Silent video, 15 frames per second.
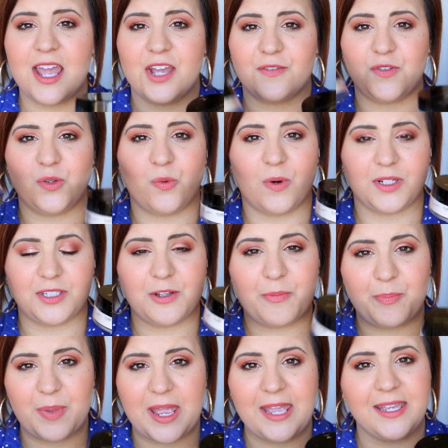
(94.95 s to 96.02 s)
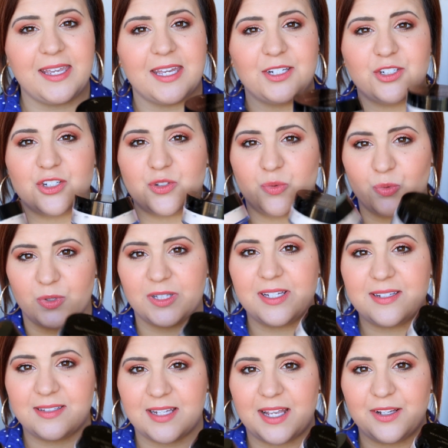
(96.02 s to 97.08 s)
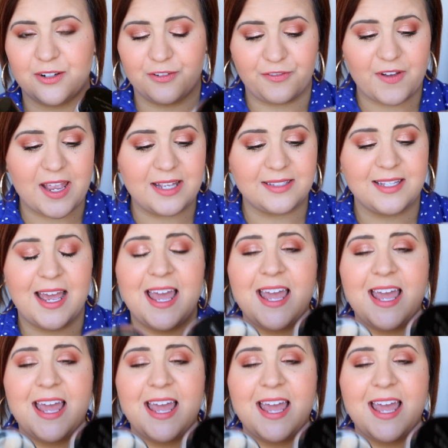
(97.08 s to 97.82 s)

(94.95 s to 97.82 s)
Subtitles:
if you want to bake and just really set your face,